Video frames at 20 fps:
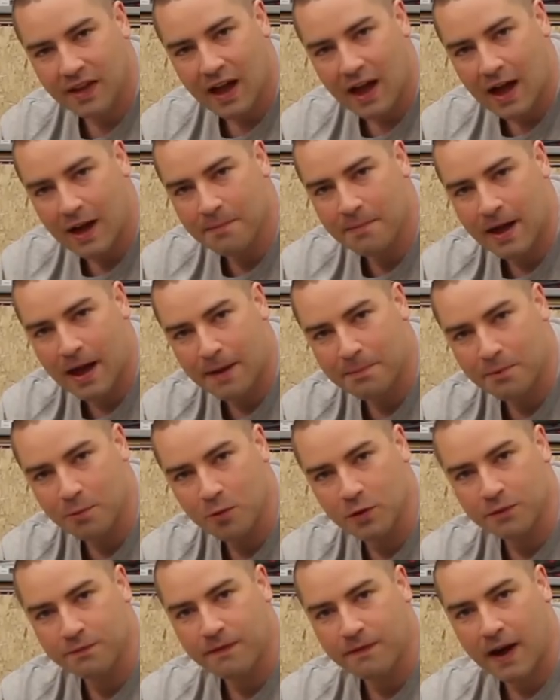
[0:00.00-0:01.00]
I'm happy
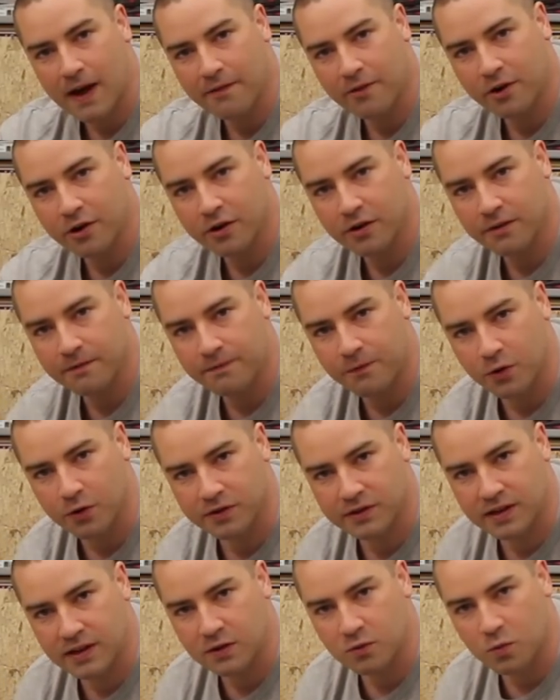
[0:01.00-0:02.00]
with
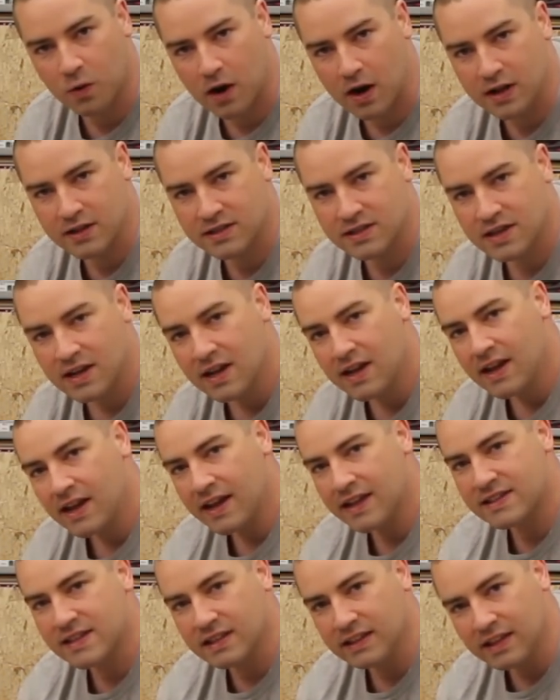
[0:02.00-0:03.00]
514 watts.
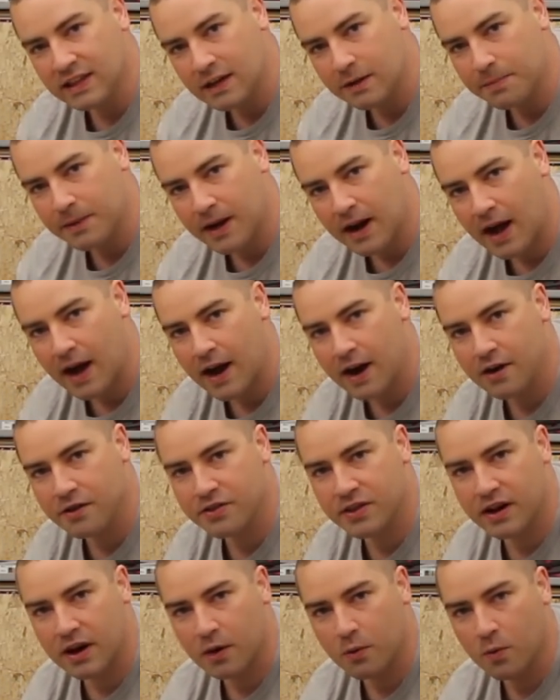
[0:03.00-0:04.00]
It's a little bit higher
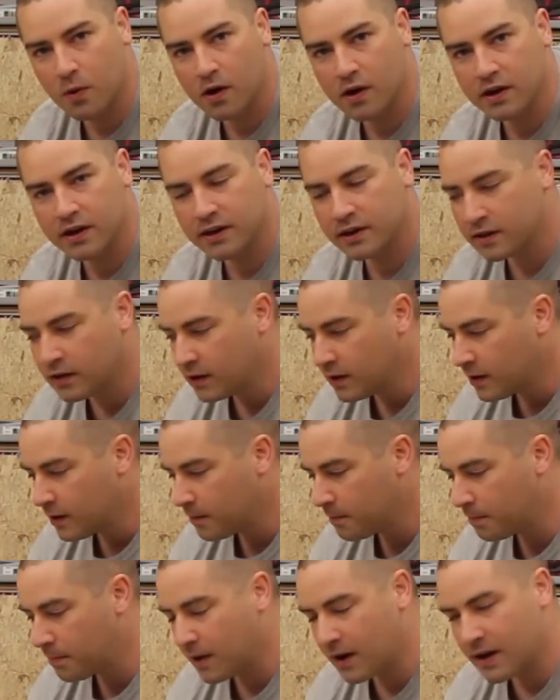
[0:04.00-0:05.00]
than I wanted,
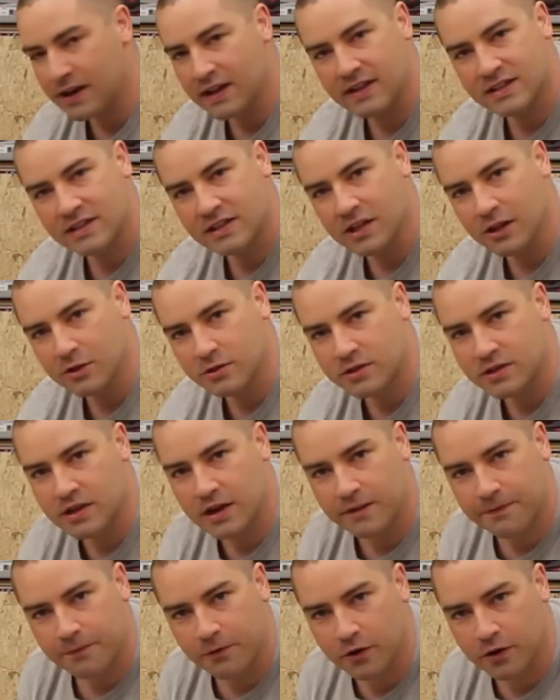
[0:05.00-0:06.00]
but it's close
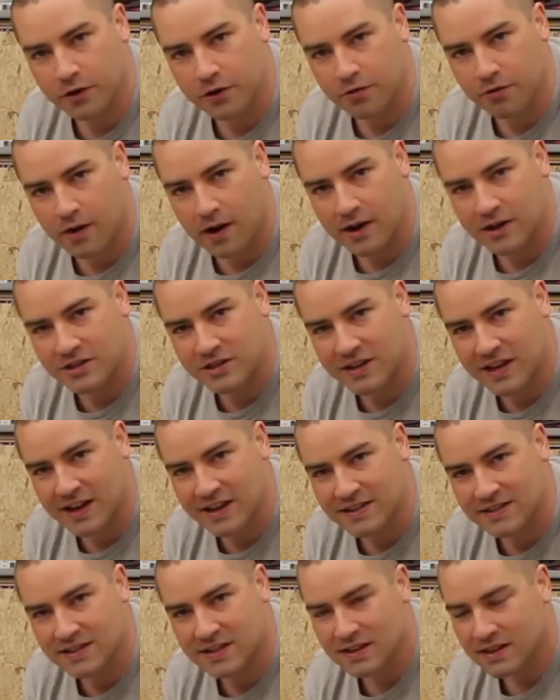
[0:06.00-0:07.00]
enough for a garage
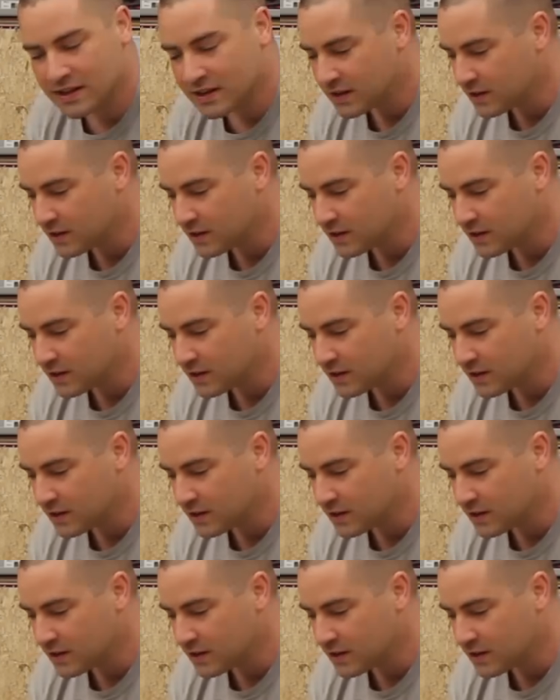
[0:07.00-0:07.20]
test.